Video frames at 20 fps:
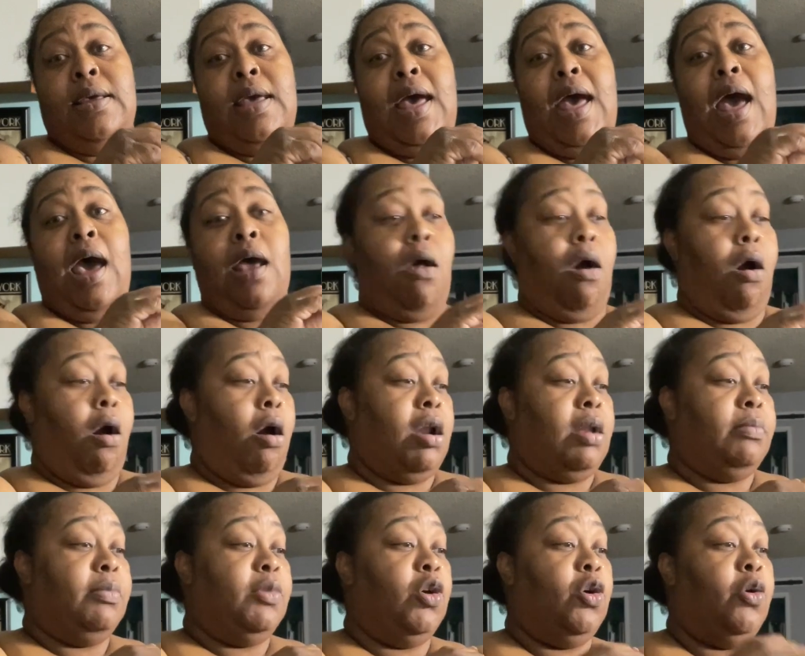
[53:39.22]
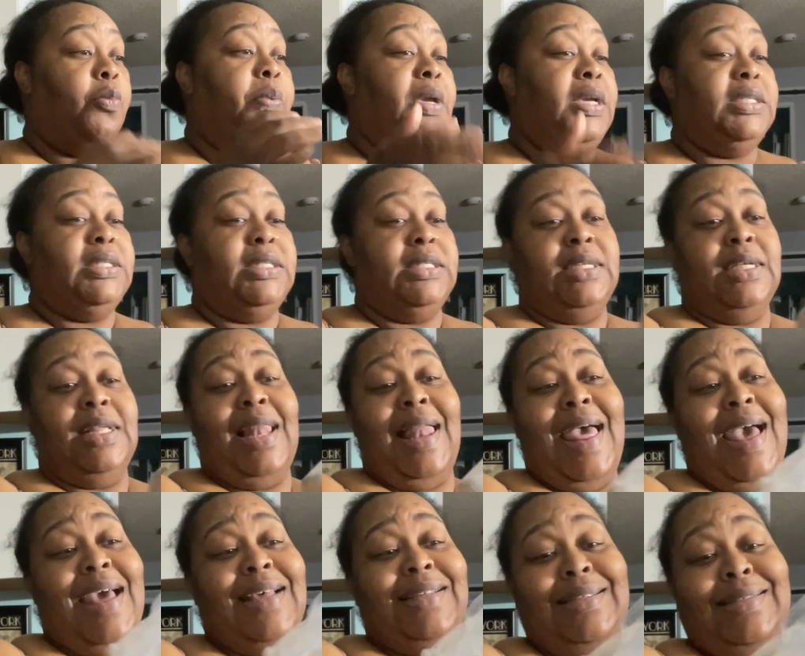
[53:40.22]
out of all them little pieces of
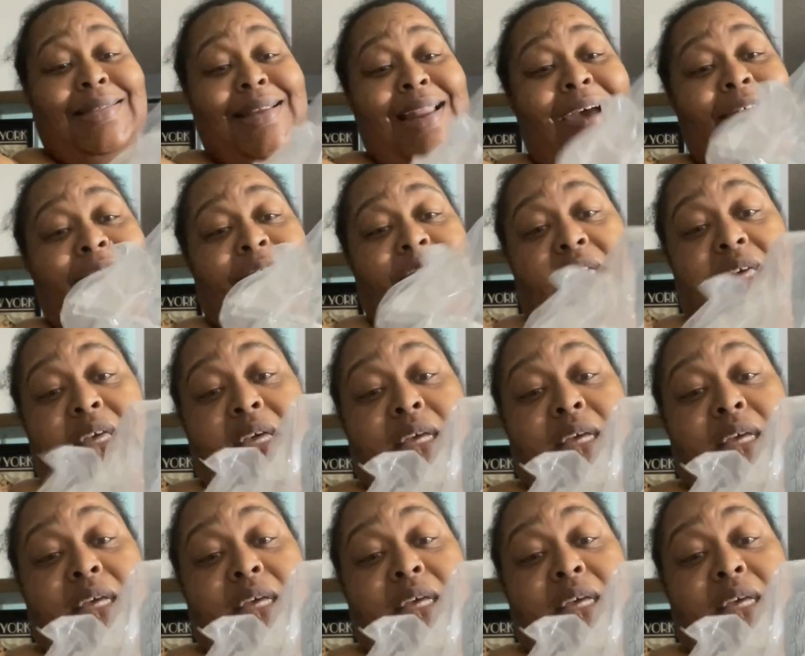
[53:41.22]
glass. It's not fun.